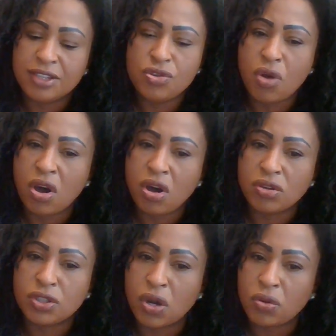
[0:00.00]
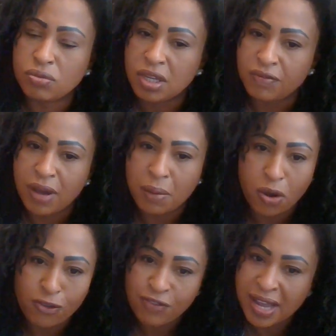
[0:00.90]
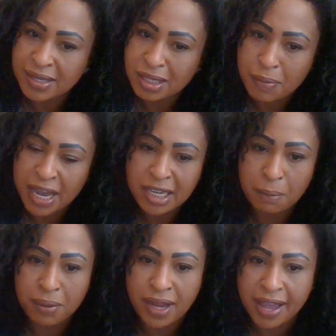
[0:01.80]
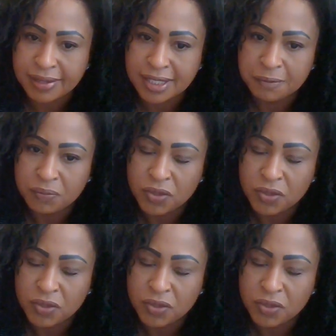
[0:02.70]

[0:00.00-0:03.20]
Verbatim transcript: You all don't give up. Go find somebody to bless.